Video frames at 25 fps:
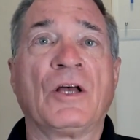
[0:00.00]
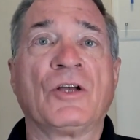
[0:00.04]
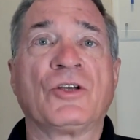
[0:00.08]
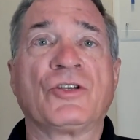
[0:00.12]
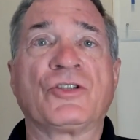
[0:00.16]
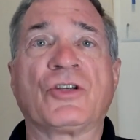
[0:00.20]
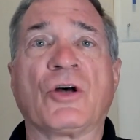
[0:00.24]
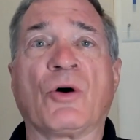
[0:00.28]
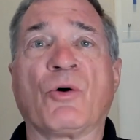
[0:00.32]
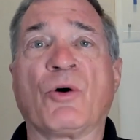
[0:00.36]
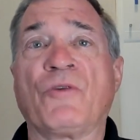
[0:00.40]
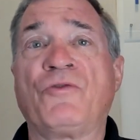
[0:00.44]

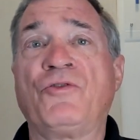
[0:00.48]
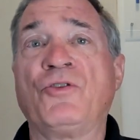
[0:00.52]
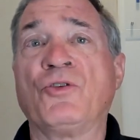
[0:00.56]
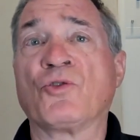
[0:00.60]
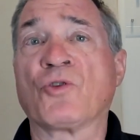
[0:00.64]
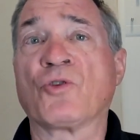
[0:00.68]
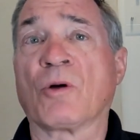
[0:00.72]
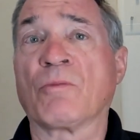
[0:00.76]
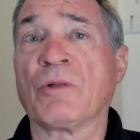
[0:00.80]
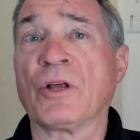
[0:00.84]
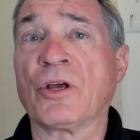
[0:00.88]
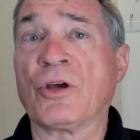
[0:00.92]
So if you
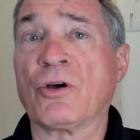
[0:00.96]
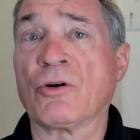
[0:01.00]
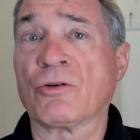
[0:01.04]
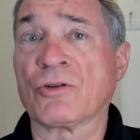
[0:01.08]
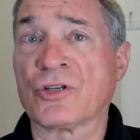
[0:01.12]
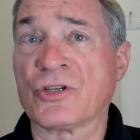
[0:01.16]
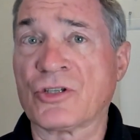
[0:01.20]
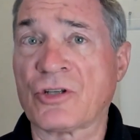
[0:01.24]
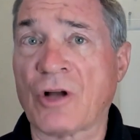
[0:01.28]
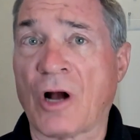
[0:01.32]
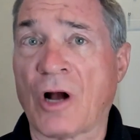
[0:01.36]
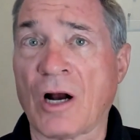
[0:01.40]
normally go to
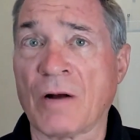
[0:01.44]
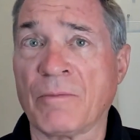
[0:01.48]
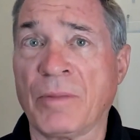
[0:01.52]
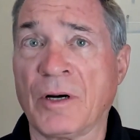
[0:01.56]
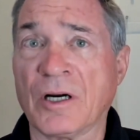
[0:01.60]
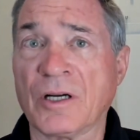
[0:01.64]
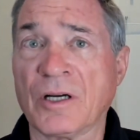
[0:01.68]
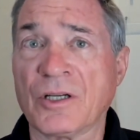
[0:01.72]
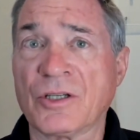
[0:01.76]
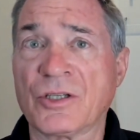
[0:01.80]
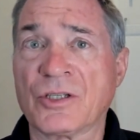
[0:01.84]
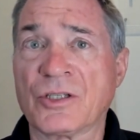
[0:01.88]

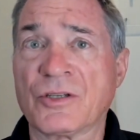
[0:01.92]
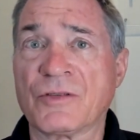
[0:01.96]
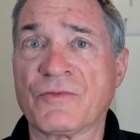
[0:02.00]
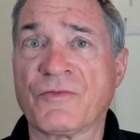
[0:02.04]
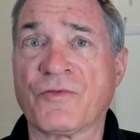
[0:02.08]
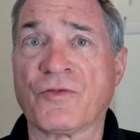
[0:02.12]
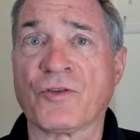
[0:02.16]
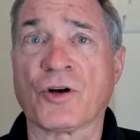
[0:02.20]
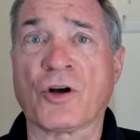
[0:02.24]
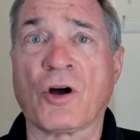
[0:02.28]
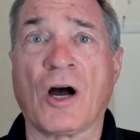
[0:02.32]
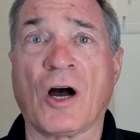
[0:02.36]
Starbucks
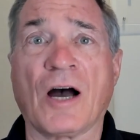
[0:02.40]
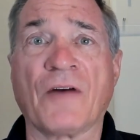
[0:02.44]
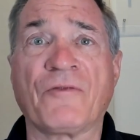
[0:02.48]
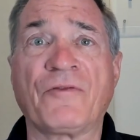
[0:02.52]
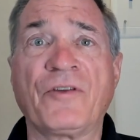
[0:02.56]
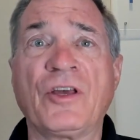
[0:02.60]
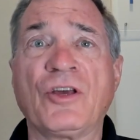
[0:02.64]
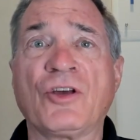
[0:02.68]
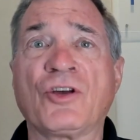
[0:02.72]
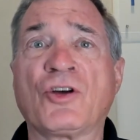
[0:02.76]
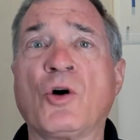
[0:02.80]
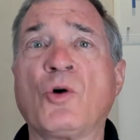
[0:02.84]
for
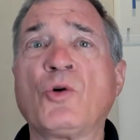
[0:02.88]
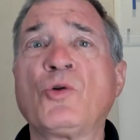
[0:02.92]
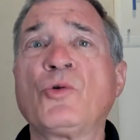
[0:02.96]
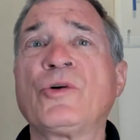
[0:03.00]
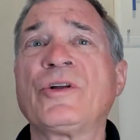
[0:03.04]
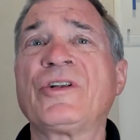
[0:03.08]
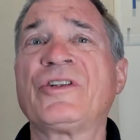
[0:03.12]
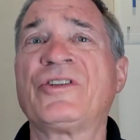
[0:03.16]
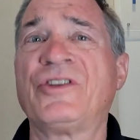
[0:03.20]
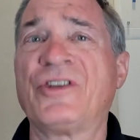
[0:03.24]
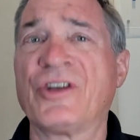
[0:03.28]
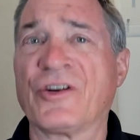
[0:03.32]
coffee, go to a
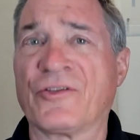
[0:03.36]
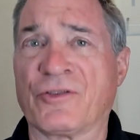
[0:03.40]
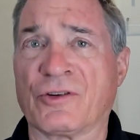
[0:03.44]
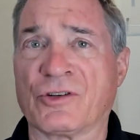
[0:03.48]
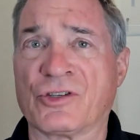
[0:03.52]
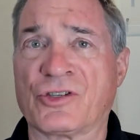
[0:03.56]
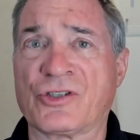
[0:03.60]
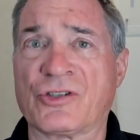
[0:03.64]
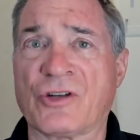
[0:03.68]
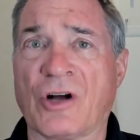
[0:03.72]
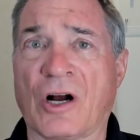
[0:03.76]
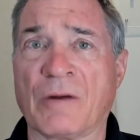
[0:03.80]

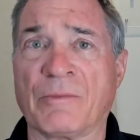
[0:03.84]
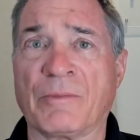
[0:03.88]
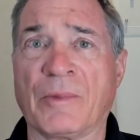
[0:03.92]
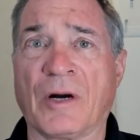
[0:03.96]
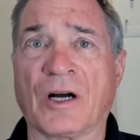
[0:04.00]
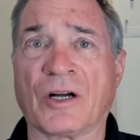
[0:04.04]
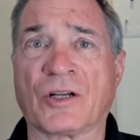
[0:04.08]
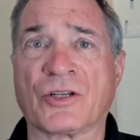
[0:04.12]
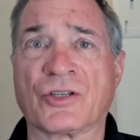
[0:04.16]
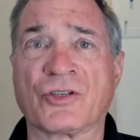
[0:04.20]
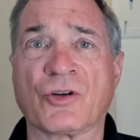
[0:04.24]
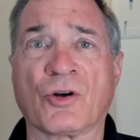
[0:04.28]
different
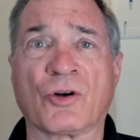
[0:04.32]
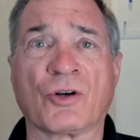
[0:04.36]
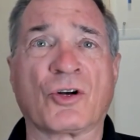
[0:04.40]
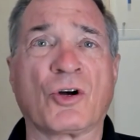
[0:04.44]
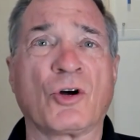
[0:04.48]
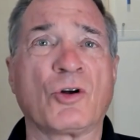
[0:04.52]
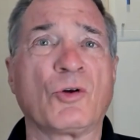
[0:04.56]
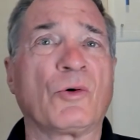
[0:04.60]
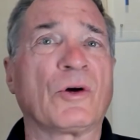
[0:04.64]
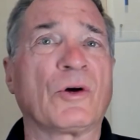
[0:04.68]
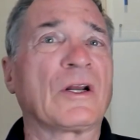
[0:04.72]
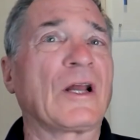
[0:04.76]
Starbucks, or
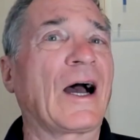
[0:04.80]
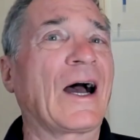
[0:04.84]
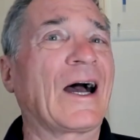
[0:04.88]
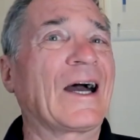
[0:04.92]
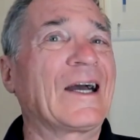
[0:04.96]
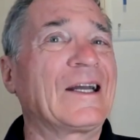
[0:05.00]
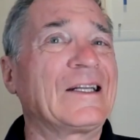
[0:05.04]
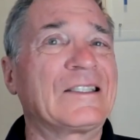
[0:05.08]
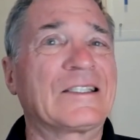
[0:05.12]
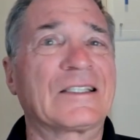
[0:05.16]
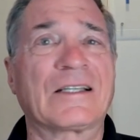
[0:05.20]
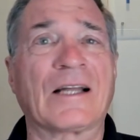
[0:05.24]
go to an
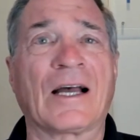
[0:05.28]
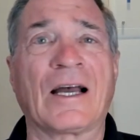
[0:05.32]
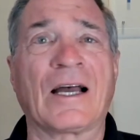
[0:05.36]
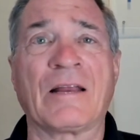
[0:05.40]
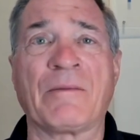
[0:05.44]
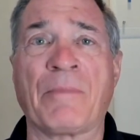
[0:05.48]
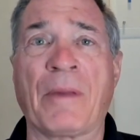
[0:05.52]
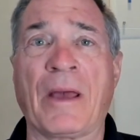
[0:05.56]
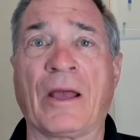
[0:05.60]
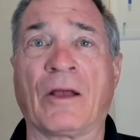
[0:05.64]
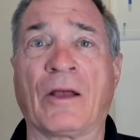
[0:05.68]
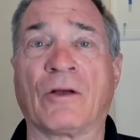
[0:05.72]

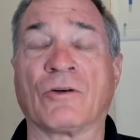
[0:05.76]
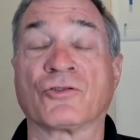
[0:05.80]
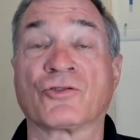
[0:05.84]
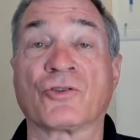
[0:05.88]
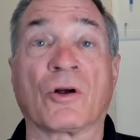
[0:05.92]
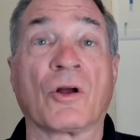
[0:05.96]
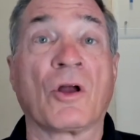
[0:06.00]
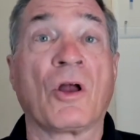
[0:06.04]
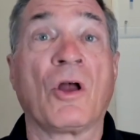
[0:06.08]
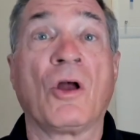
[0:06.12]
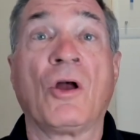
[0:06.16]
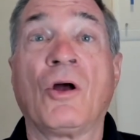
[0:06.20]
Einstein bagels,
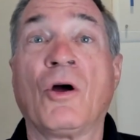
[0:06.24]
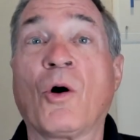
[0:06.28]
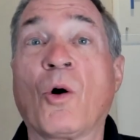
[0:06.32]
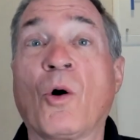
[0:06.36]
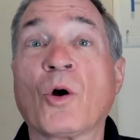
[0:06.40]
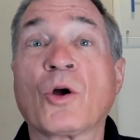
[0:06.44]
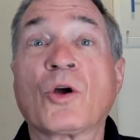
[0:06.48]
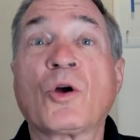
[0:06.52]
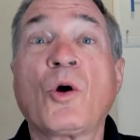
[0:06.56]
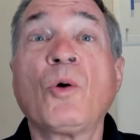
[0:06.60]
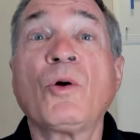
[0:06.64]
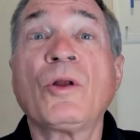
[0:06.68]
or
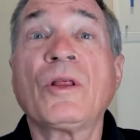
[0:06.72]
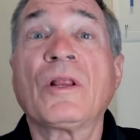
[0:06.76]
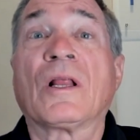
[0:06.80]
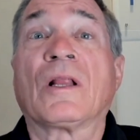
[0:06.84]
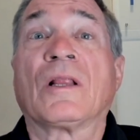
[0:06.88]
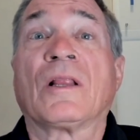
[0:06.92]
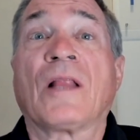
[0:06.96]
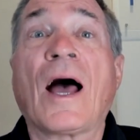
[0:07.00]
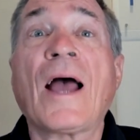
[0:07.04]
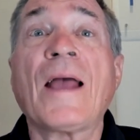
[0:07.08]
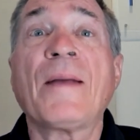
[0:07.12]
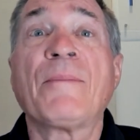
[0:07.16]
go to the
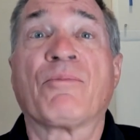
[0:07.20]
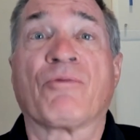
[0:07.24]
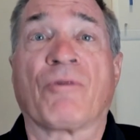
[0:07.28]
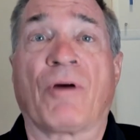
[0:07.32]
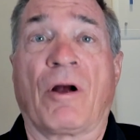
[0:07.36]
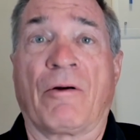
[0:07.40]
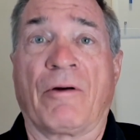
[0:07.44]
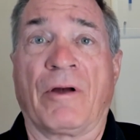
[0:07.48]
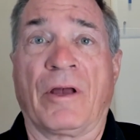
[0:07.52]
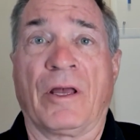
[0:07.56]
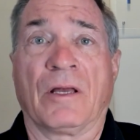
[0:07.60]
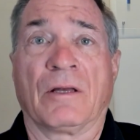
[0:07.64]

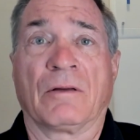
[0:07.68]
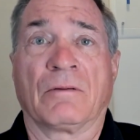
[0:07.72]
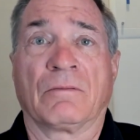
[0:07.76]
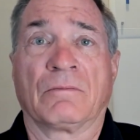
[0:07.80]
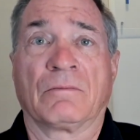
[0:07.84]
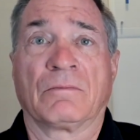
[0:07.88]
library.